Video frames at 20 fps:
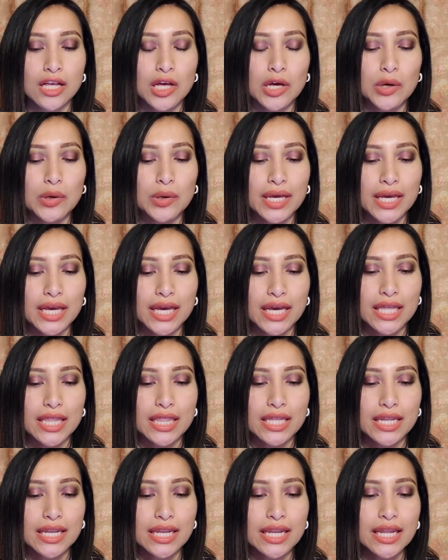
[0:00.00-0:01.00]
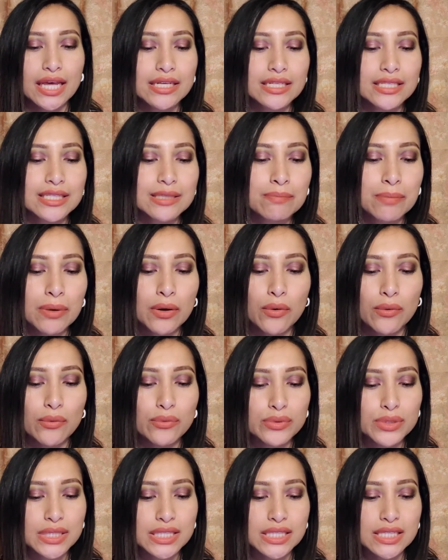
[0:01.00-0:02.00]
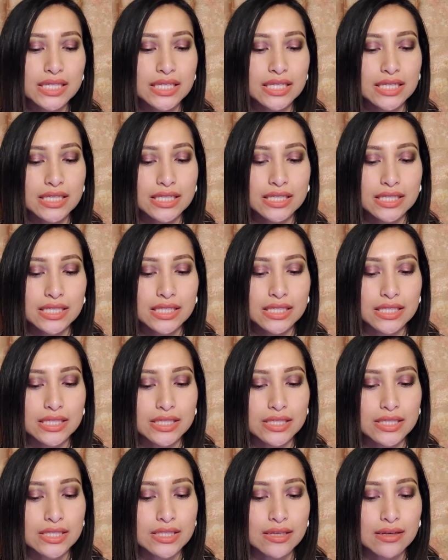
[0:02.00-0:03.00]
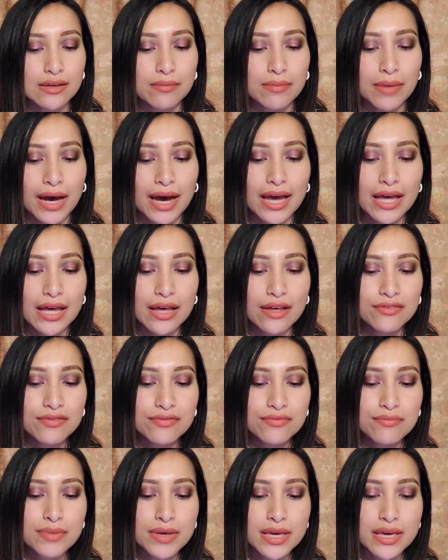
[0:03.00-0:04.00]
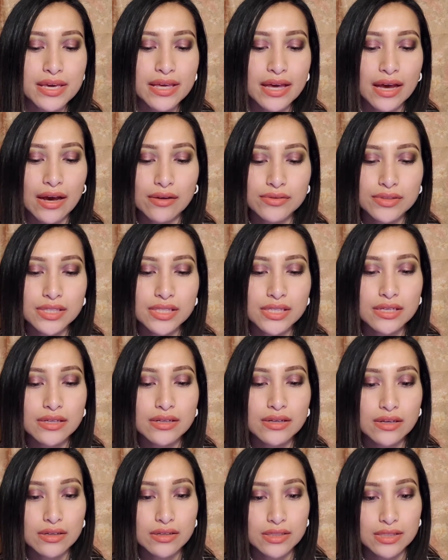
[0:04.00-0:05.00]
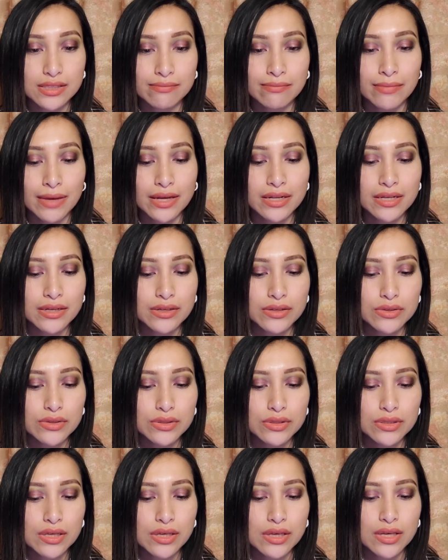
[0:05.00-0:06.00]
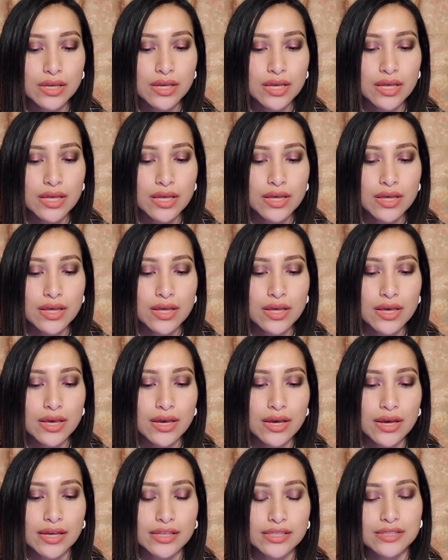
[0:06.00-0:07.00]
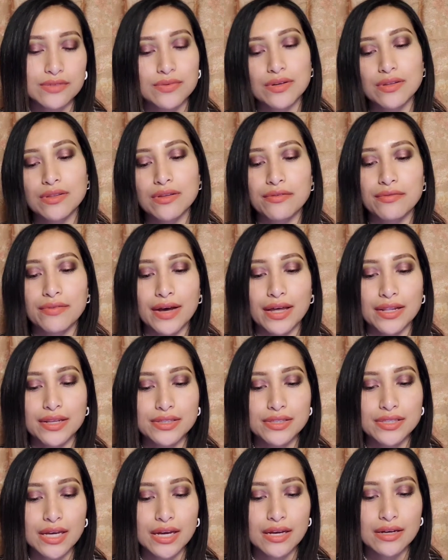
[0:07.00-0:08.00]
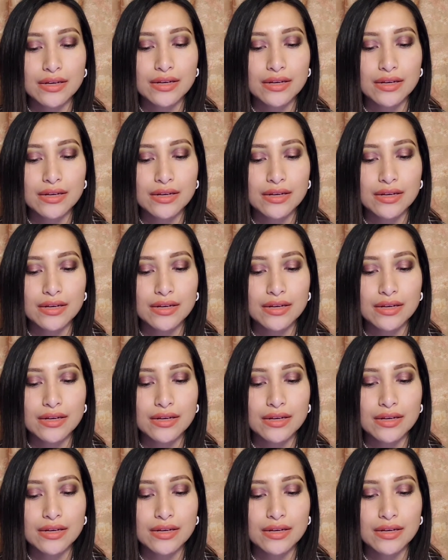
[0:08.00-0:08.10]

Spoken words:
Okay, the next post is by FB County Cosmetics. It's for their Valentine